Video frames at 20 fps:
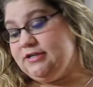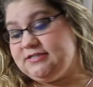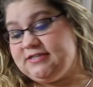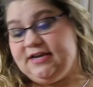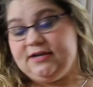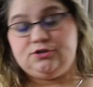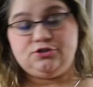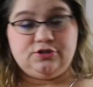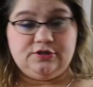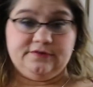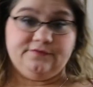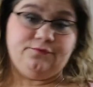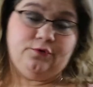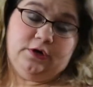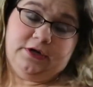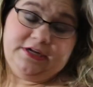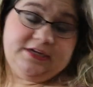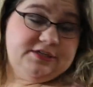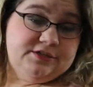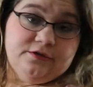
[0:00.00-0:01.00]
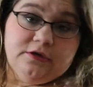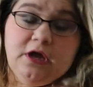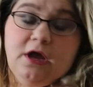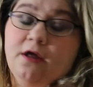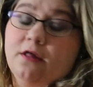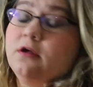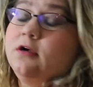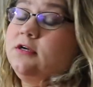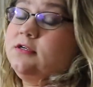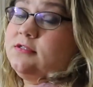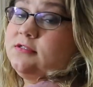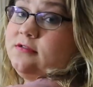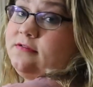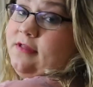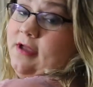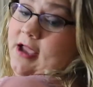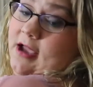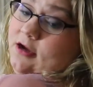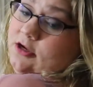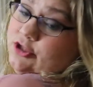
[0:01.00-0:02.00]
is actually $42. So
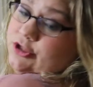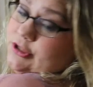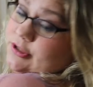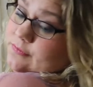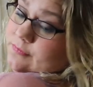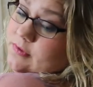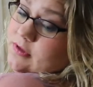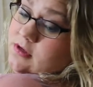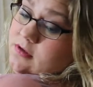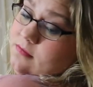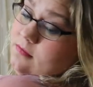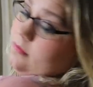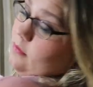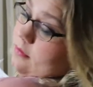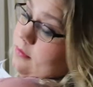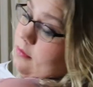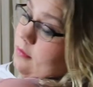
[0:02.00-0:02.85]
that actually wouldn't